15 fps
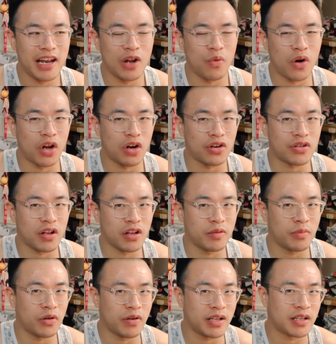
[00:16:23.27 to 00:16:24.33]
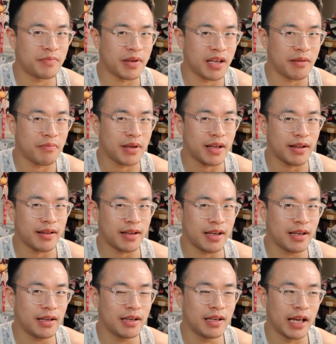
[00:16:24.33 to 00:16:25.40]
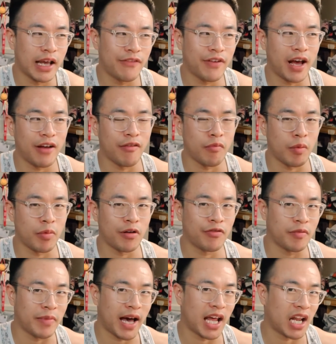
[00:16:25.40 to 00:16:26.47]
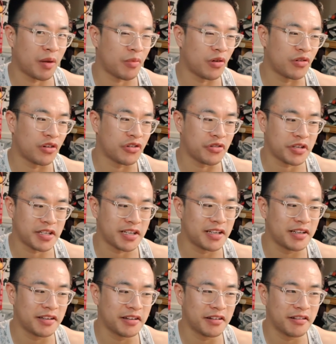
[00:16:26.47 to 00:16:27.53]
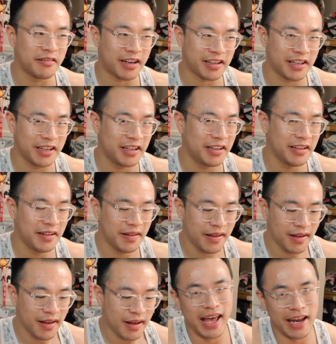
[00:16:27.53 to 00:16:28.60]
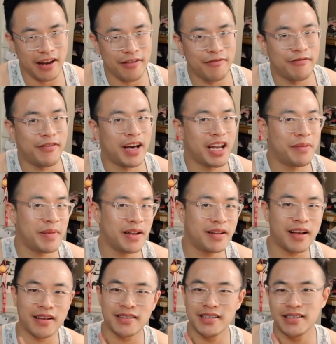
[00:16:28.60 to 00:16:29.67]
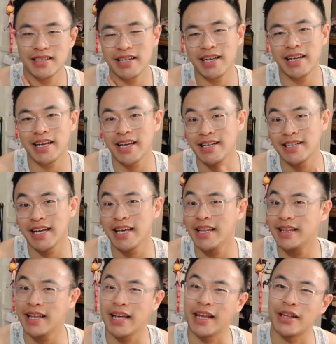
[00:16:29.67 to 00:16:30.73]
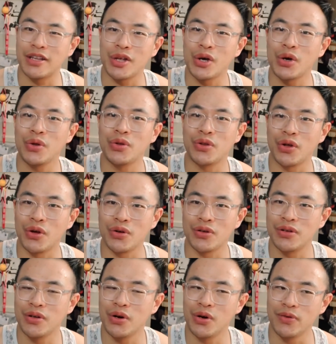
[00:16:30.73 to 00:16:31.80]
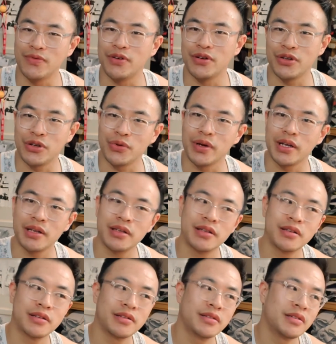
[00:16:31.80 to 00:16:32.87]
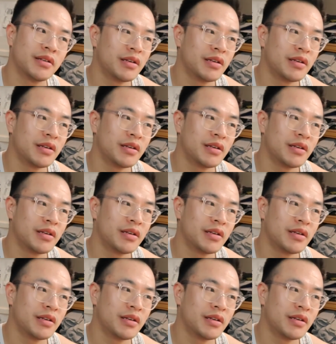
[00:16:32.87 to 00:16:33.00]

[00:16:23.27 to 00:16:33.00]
And then the water soluble ones being B and C, if I remember from animal nutrition correctly. And vitamin toxicity is a thing, so don't overdo it.